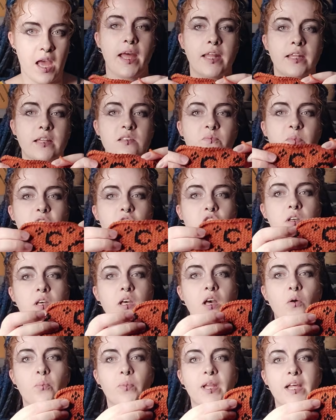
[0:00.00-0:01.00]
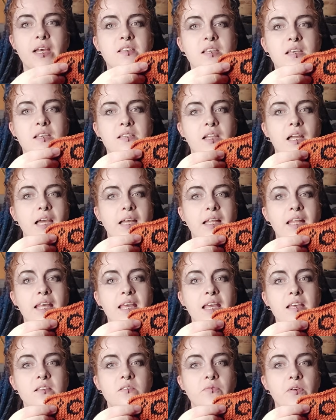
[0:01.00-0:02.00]
And especially on places like
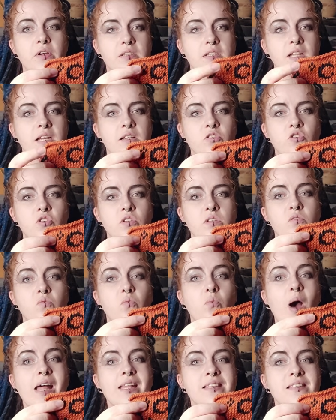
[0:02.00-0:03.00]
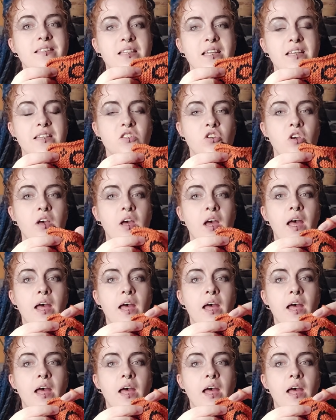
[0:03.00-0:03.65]
these where there's just one stitch,